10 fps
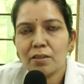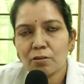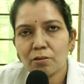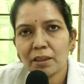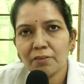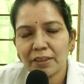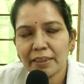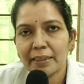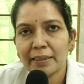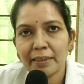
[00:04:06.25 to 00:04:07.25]
so that we
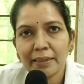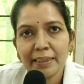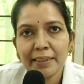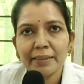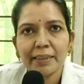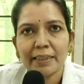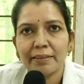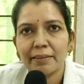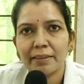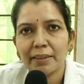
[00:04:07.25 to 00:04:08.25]
can lead the
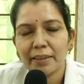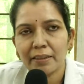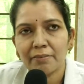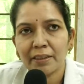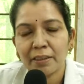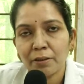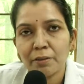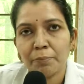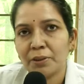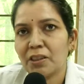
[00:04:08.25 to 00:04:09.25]
country in a very
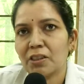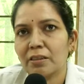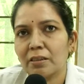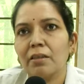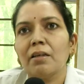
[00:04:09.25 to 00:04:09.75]
good position.